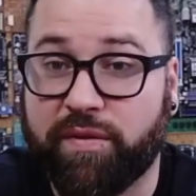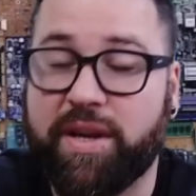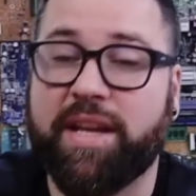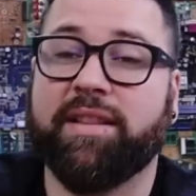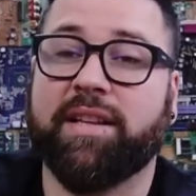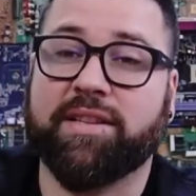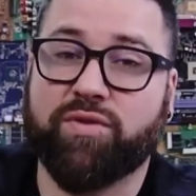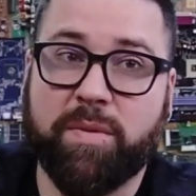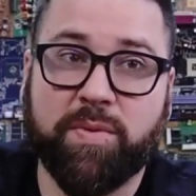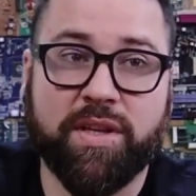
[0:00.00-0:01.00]
free in the
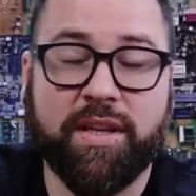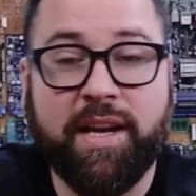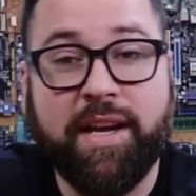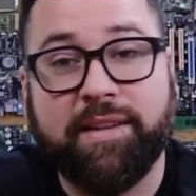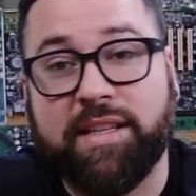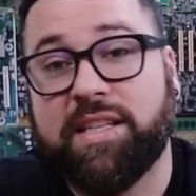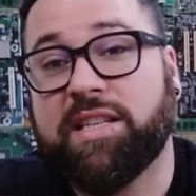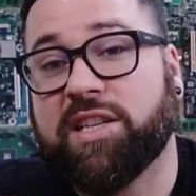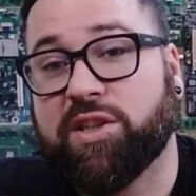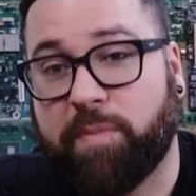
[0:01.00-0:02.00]
description. This
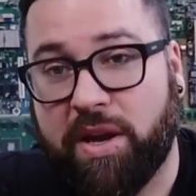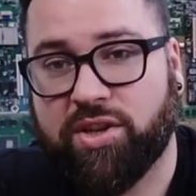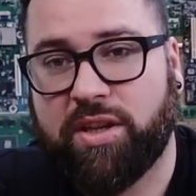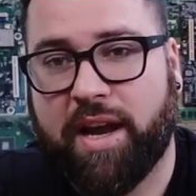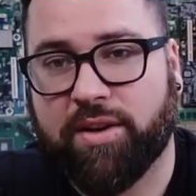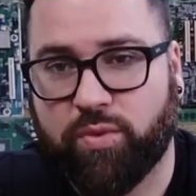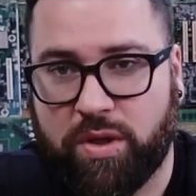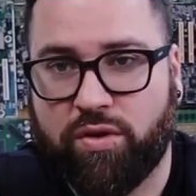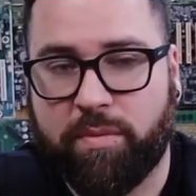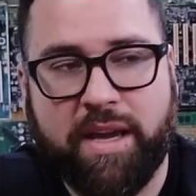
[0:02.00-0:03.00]
is a special
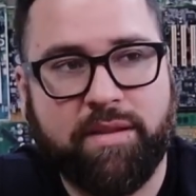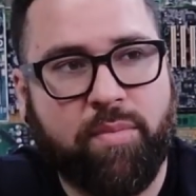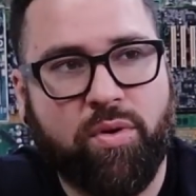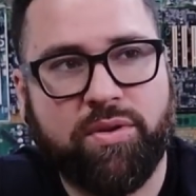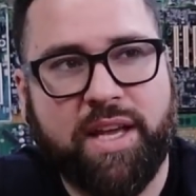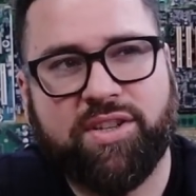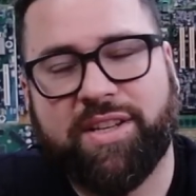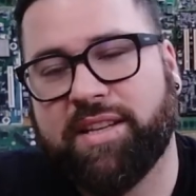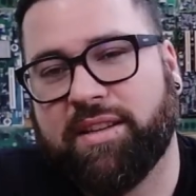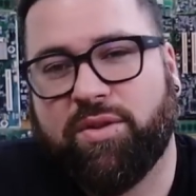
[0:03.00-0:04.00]
Arduino made board.
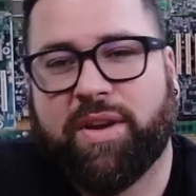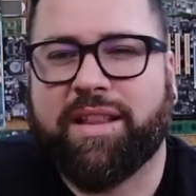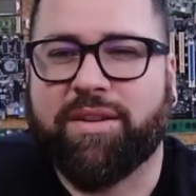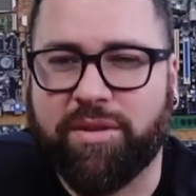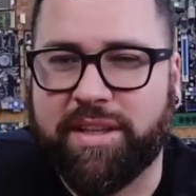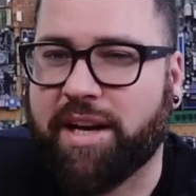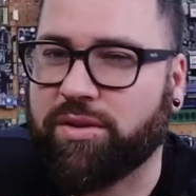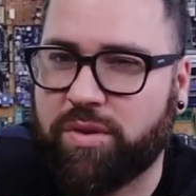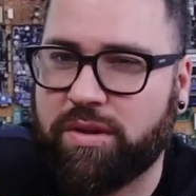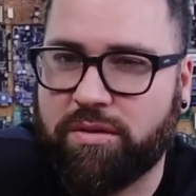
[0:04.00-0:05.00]
Actually, you can't call it
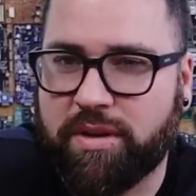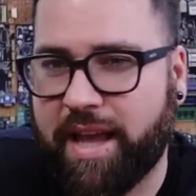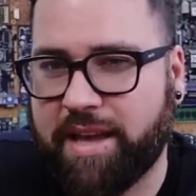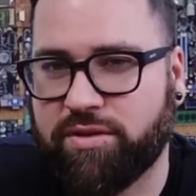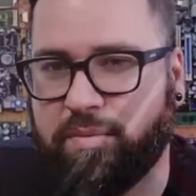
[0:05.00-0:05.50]
Arduino, it has